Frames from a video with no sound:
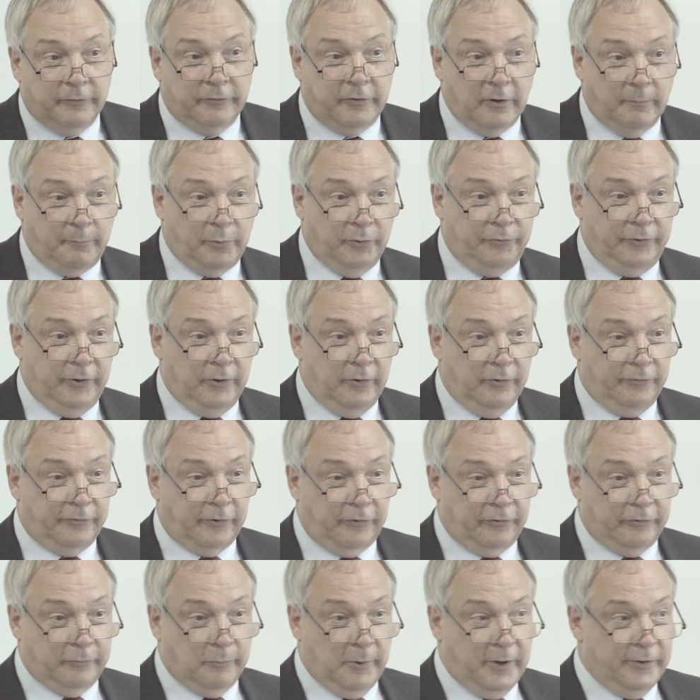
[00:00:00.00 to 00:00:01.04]
to produce
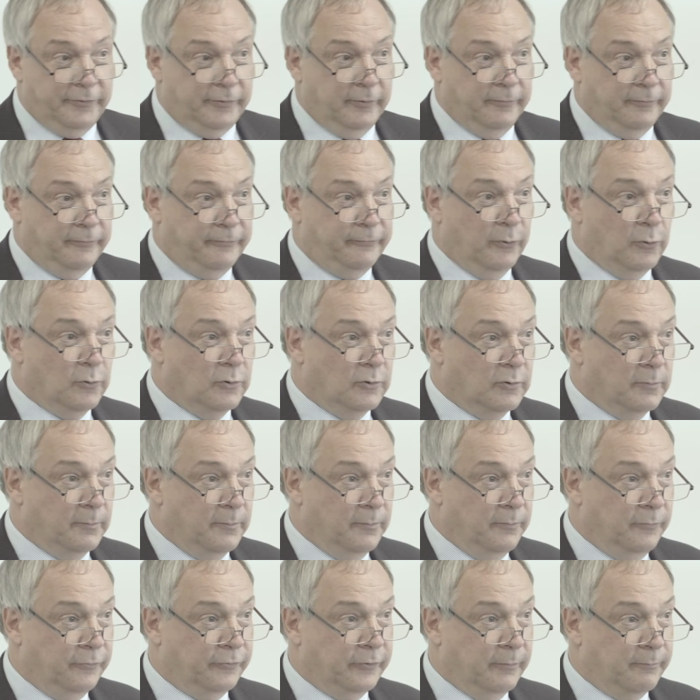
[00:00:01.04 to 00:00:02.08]
a suite of
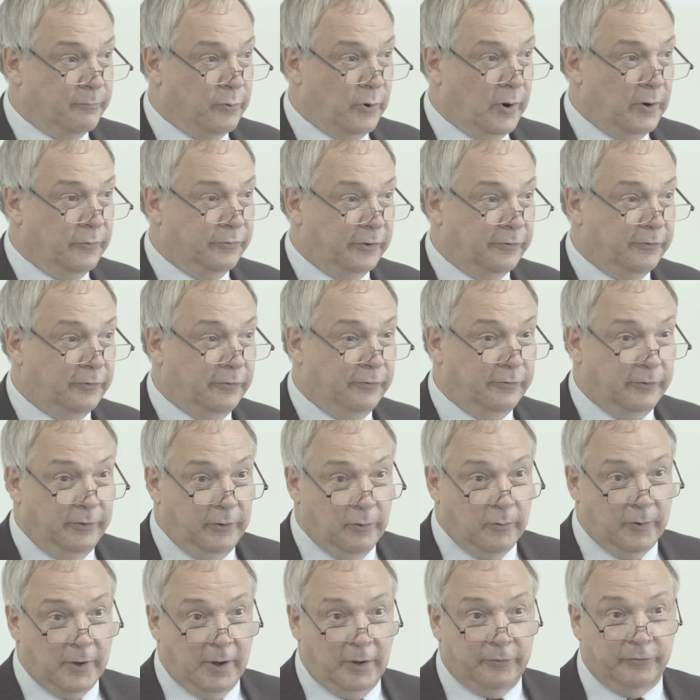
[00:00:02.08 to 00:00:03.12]
forms and processes that
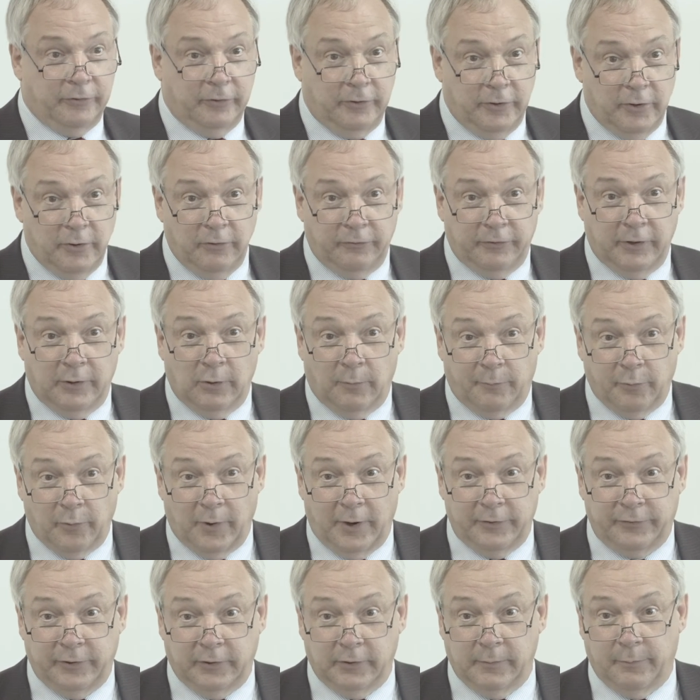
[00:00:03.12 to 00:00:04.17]
you're going to use in
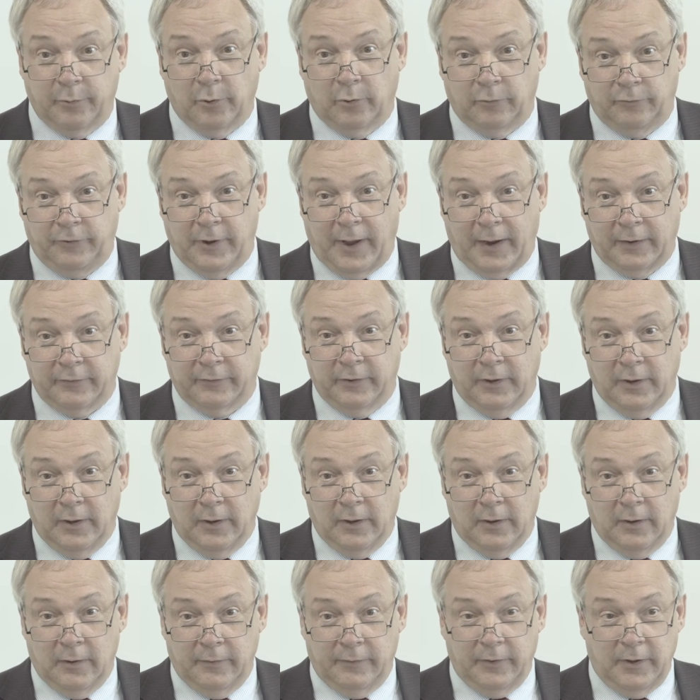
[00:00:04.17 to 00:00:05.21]
operating the project
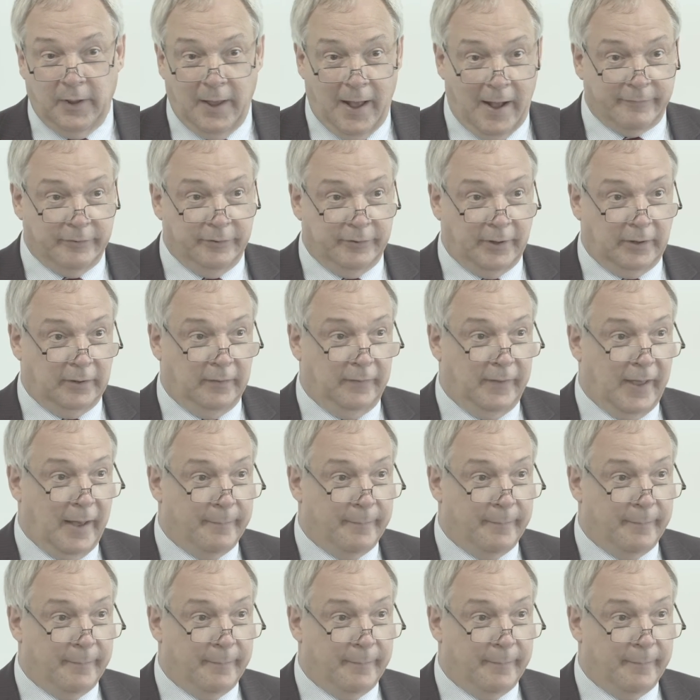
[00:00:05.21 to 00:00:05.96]
that you haven't done at